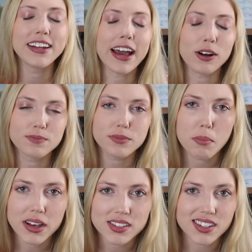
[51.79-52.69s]
Now,
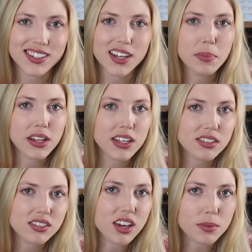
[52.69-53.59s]
Musk typically
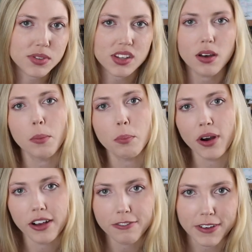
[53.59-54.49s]
skips
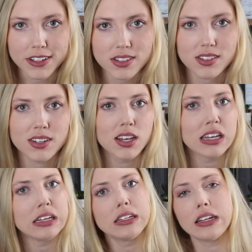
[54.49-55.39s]
breakfast
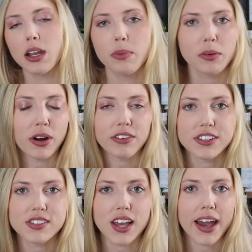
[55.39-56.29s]
not a big
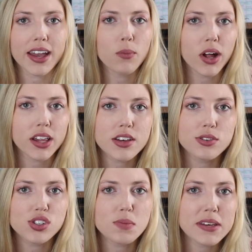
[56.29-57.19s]
breakfast guy, and while he
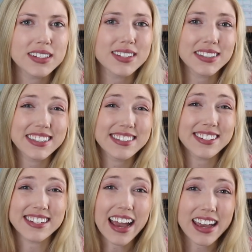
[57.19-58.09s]
used to be addicted
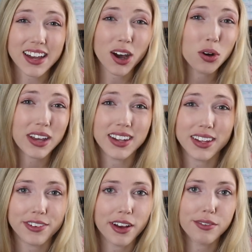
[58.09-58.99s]
to Diet Coke and
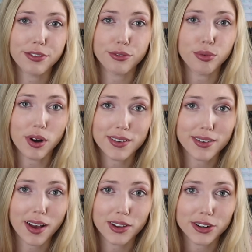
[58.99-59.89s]
living off of
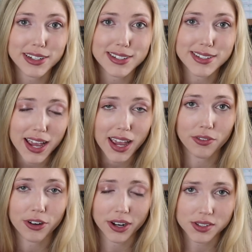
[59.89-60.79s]
$1 a
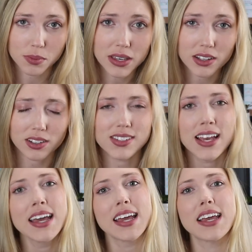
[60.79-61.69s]
day for his meals,
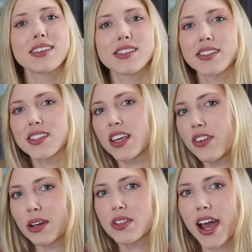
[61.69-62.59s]
he has since
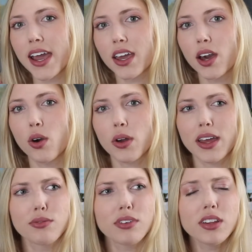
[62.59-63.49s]
given up Diet
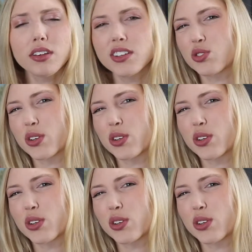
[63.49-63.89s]
Coke and really only